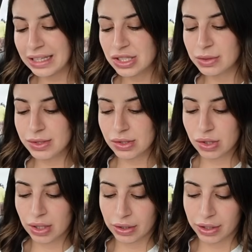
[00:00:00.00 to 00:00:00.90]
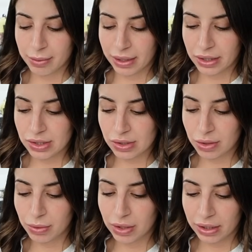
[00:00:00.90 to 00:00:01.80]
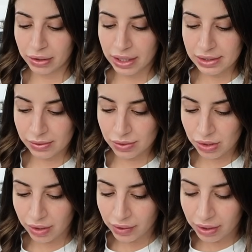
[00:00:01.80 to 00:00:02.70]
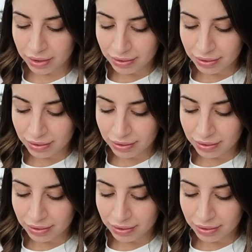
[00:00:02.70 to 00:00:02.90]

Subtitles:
I actually wasn't too hungry, but I just got more hungry as I was driving.